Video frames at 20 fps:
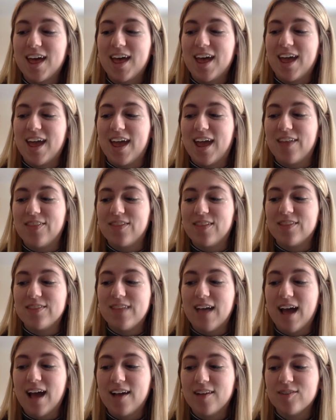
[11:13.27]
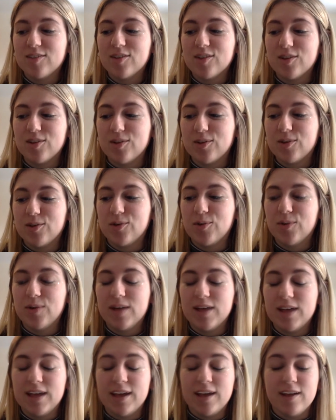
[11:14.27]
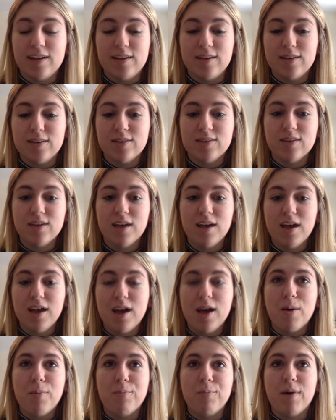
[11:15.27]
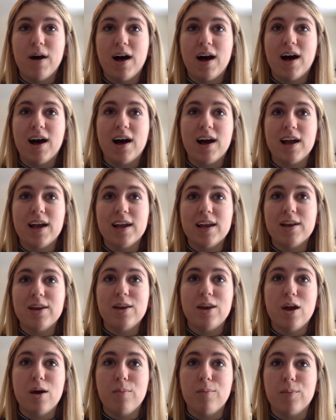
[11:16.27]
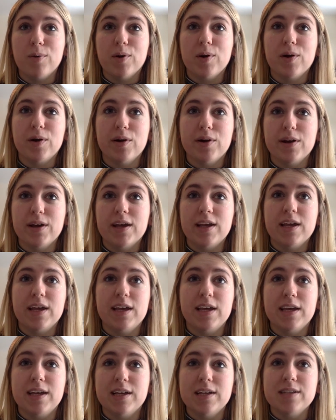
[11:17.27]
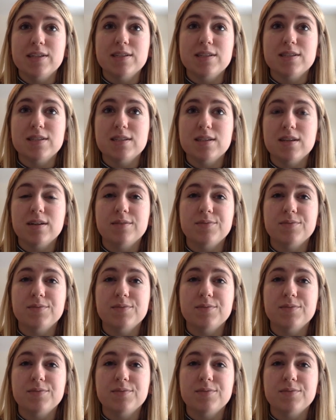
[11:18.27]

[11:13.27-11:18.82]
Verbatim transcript: And the last clue is my number is